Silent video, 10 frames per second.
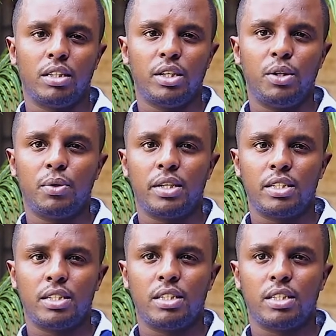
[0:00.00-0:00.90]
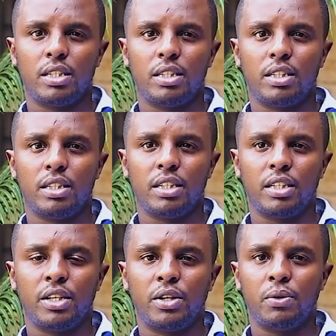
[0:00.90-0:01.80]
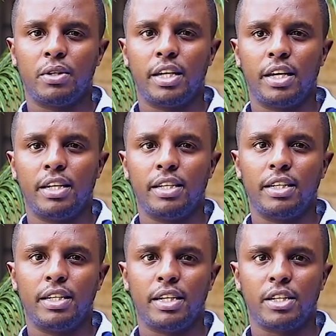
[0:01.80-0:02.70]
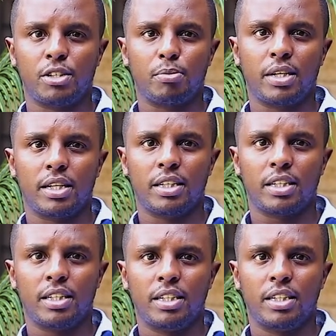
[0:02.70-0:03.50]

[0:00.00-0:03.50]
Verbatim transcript: the US, uh, the UK and Japan.